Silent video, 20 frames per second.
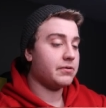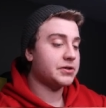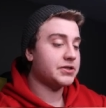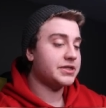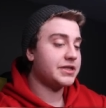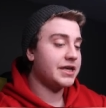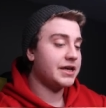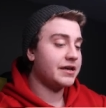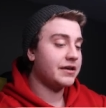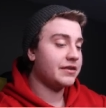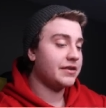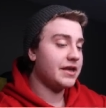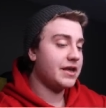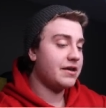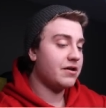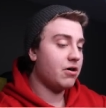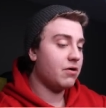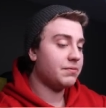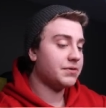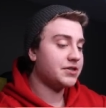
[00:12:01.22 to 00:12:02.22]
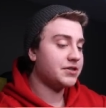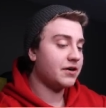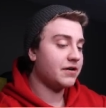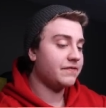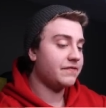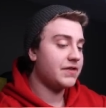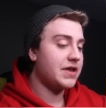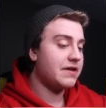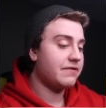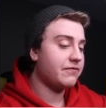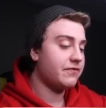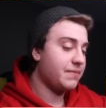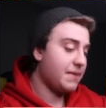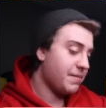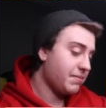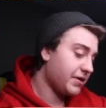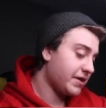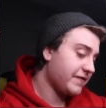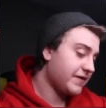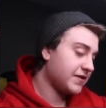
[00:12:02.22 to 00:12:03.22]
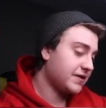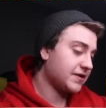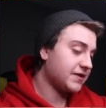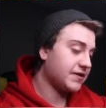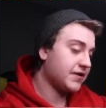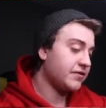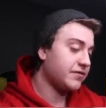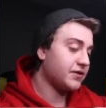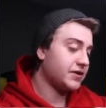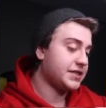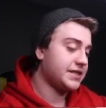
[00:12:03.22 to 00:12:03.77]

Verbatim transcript: we're seeing the Omastar V from, I believe it's Silver